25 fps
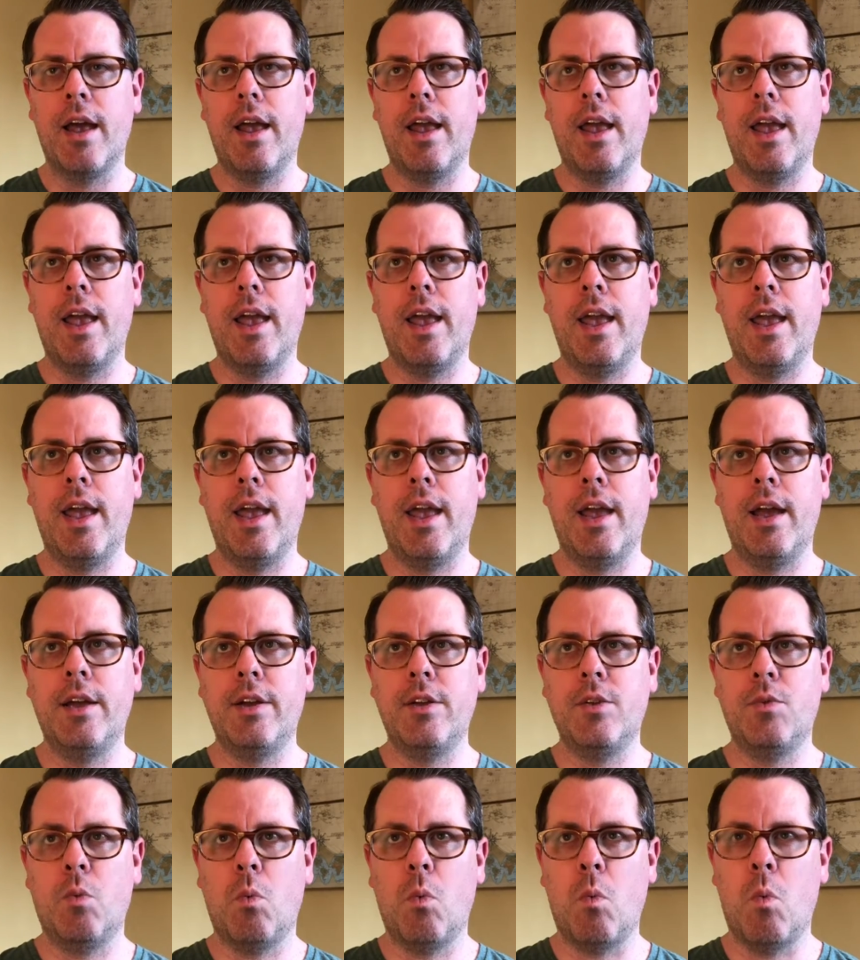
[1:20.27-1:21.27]

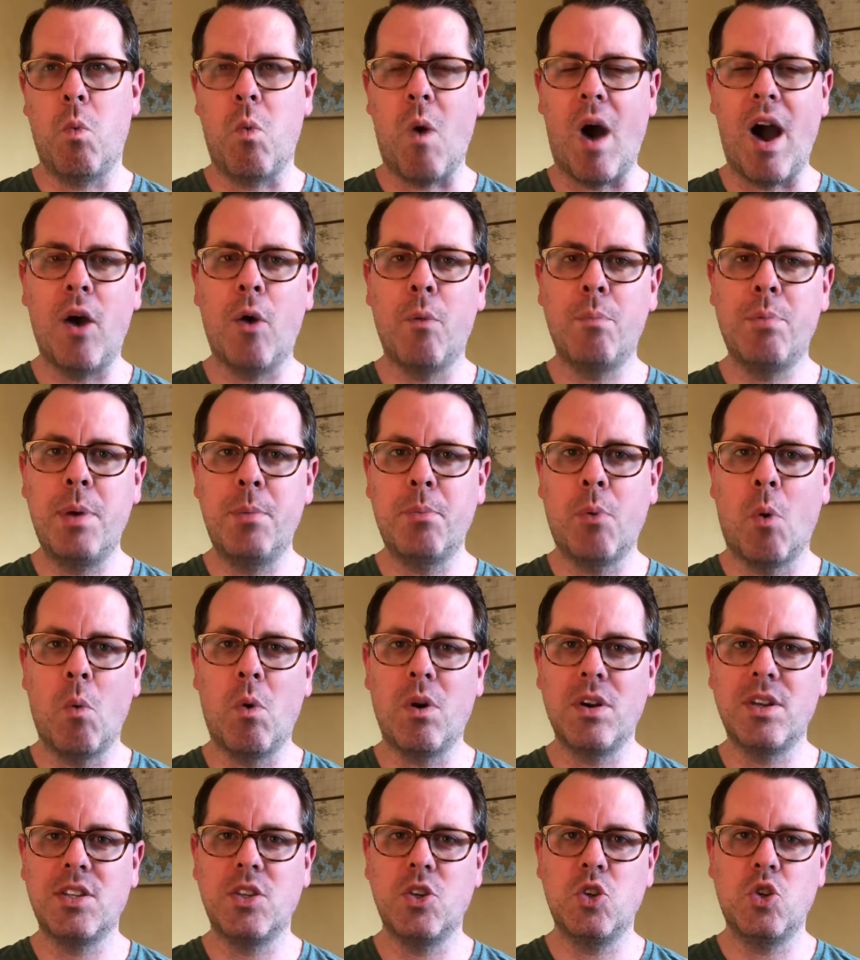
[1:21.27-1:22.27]
And while people
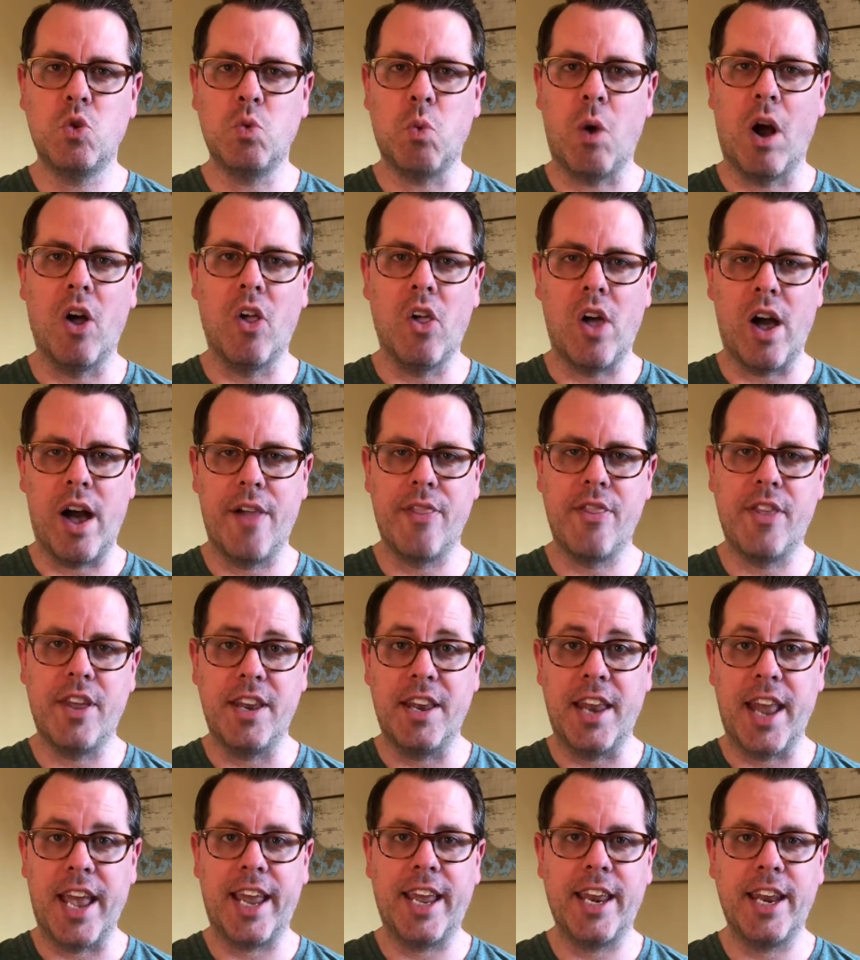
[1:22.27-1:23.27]
want to dwell on the
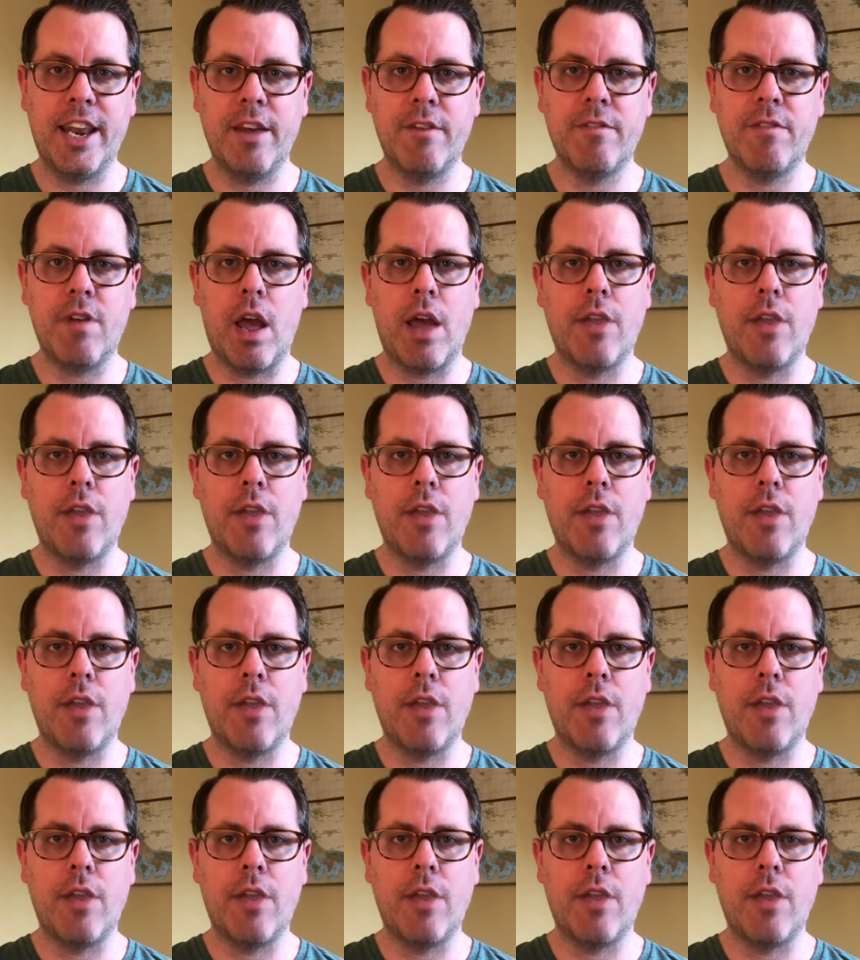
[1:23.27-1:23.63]
negative,